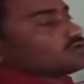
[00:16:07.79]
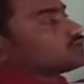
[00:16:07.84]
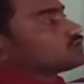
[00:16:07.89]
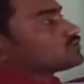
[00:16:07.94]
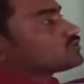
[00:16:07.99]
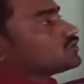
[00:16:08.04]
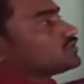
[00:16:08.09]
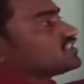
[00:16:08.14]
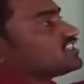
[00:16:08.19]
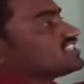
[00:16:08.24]

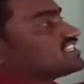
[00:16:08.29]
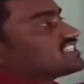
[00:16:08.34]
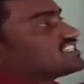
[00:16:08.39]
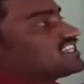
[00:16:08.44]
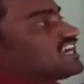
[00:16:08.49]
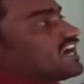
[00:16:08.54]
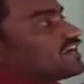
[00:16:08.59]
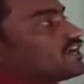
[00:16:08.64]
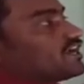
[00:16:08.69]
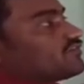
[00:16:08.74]
So in the
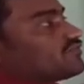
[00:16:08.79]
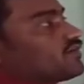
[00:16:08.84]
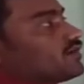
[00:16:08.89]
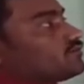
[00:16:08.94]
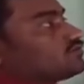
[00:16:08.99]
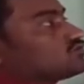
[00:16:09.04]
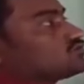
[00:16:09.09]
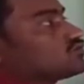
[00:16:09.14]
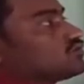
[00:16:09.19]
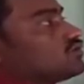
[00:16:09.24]
standard
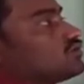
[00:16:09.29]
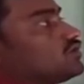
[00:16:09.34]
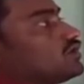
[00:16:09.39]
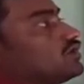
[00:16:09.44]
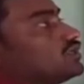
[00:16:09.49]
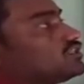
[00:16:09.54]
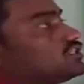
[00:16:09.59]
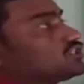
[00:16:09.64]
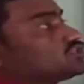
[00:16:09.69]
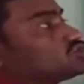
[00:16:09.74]
form,
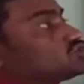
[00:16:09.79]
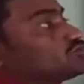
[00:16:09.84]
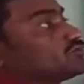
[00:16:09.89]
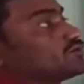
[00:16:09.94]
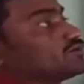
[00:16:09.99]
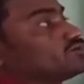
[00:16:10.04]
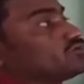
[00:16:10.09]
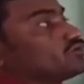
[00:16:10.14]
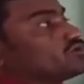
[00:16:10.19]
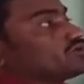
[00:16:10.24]
so there should
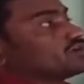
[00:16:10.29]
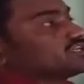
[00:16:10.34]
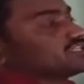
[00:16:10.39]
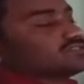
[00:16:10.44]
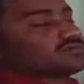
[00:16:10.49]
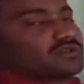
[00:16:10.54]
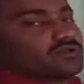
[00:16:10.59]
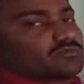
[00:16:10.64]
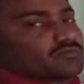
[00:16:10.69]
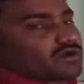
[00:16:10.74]
be no
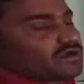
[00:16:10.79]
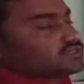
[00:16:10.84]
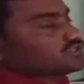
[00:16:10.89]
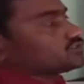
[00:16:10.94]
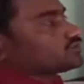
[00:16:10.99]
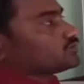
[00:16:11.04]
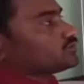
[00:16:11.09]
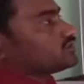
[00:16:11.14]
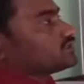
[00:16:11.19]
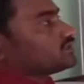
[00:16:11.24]
decimal point
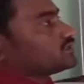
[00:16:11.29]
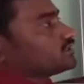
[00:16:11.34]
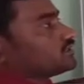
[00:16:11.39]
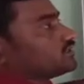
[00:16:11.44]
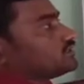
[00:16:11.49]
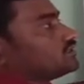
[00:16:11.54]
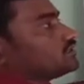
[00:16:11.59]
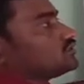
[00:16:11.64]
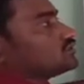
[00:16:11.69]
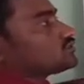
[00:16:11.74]
should be
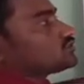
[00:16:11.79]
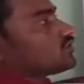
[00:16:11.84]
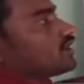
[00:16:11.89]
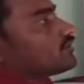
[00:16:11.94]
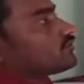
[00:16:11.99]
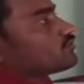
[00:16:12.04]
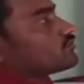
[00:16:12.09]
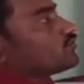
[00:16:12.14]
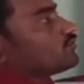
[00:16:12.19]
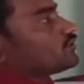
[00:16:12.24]
here. So
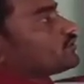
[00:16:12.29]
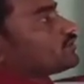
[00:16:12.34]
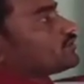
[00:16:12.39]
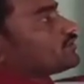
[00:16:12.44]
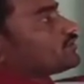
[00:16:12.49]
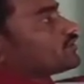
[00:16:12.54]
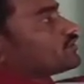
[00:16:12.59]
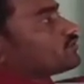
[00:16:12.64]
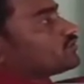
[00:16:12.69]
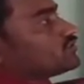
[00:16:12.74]
I am going to
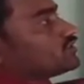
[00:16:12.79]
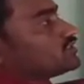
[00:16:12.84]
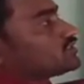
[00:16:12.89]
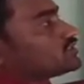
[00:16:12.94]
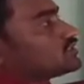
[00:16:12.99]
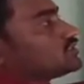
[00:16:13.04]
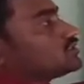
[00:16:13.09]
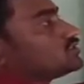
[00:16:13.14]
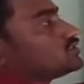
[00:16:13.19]
be remove this.